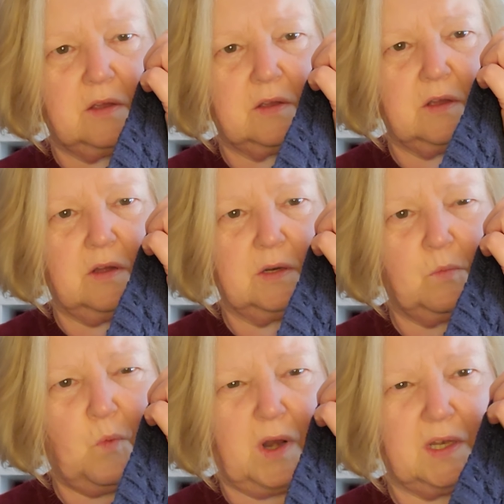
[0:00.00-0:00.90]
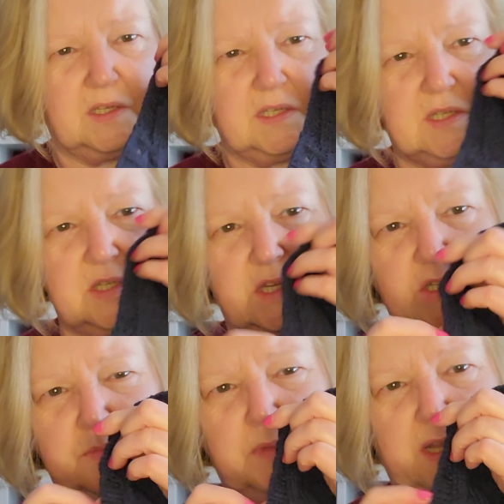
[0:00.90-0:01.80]
kind of one
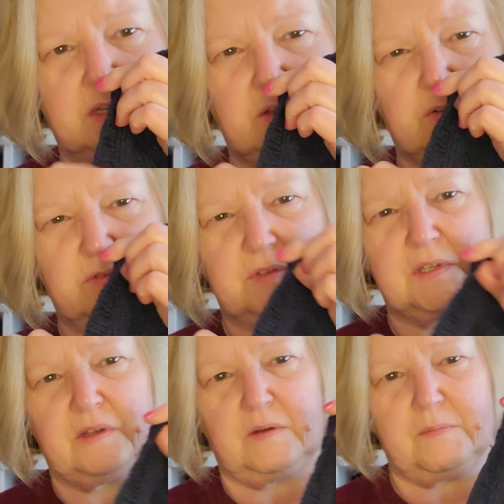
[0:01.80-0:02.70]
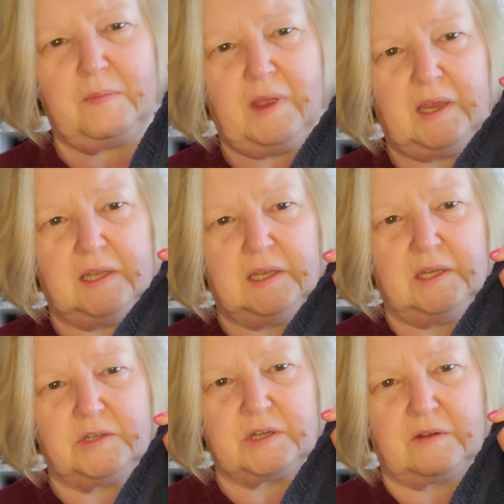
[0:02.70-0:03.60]
stitch buttonhole, so I may
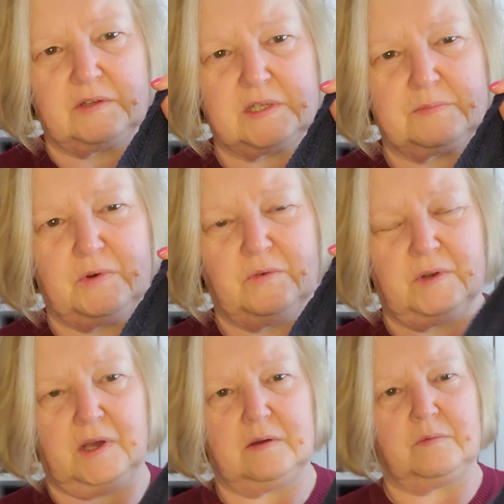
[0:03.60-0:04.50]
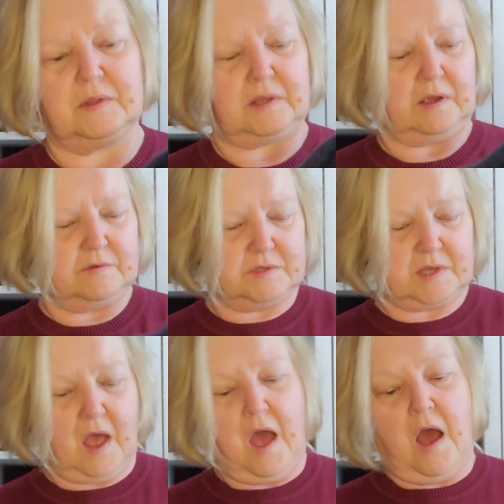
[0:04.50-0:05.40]
need to go smaller with those.
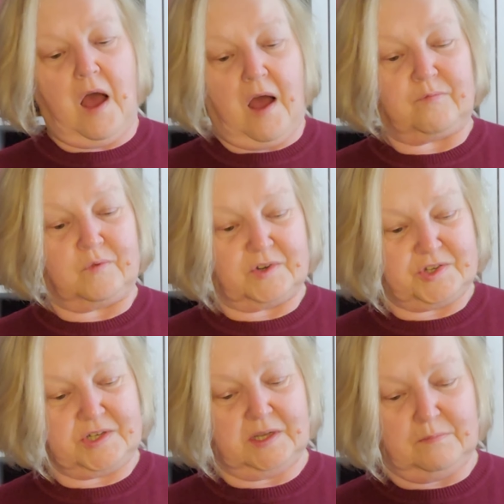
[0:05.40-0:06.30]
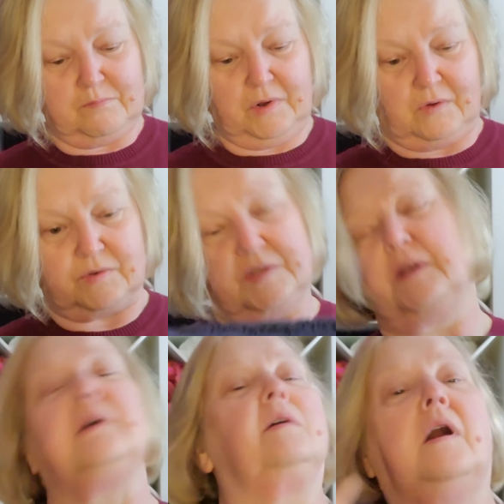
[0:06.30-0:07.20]
I've washed it and blocked
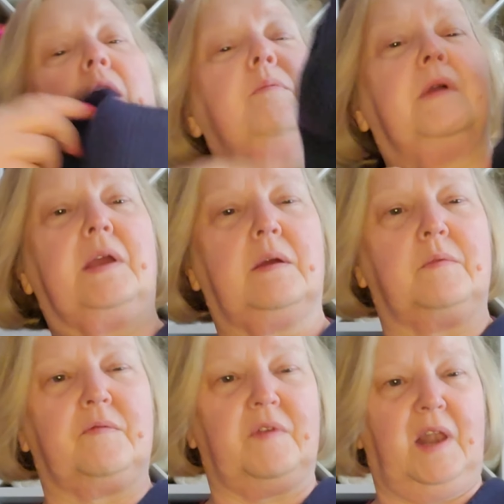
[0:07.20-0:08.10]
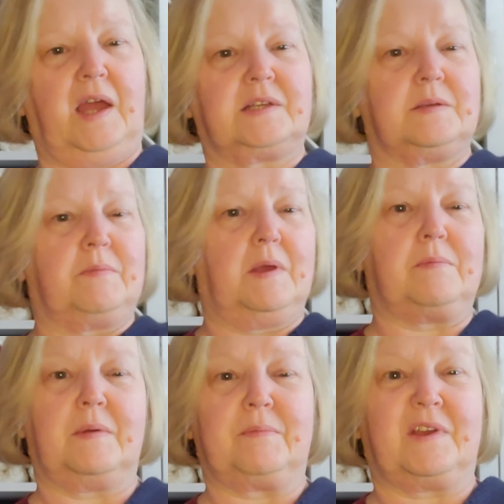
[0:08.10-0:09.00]
it, hoping it would relax a bit,
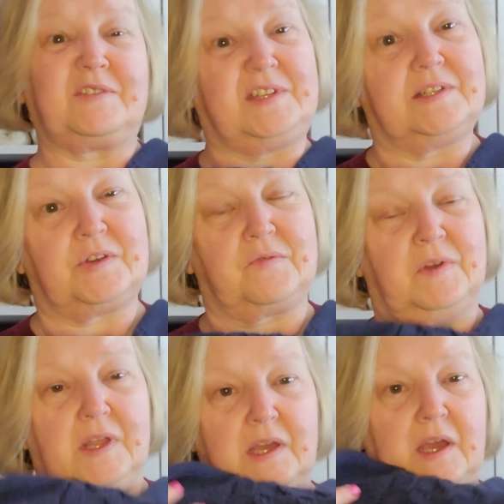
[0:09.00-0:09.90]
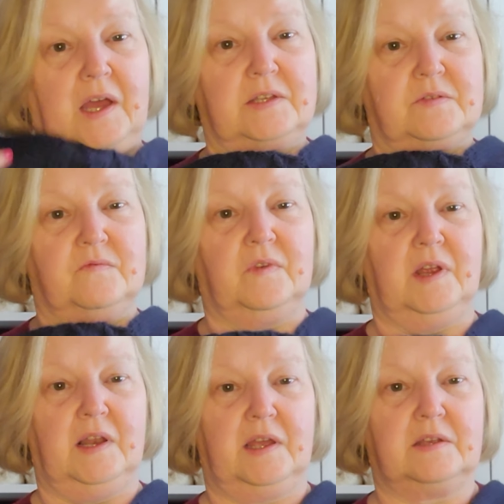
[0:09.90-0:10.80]
but because it's acrylic, it hasn't
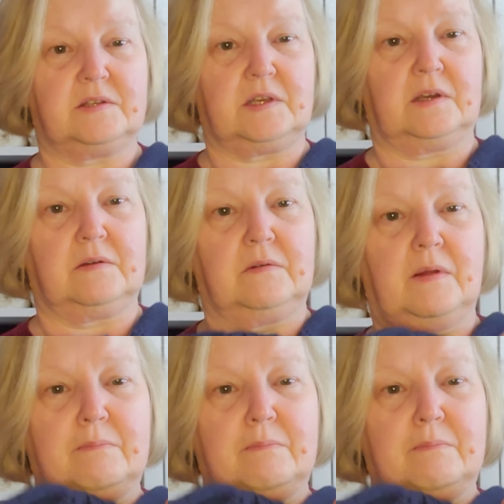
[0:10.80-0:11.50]
really. So